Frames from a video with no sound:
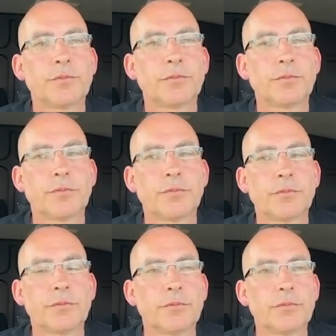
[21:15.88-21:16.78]

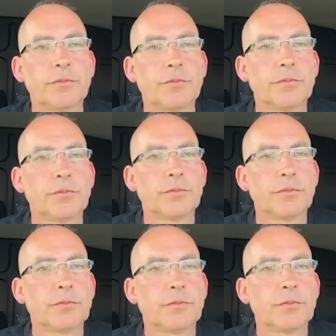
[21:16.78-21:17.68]

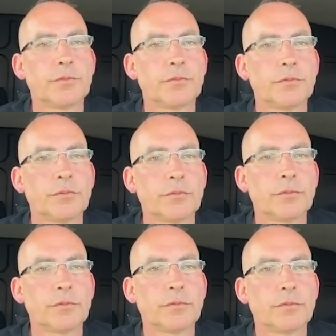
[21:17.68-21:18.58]

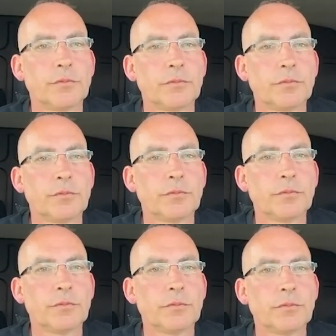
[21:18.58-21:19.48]

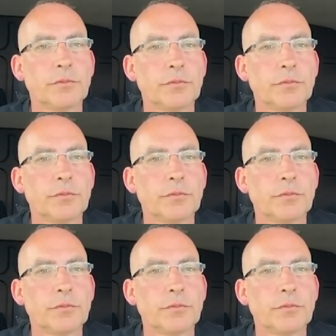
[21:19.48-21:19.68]
The person shown says nothing.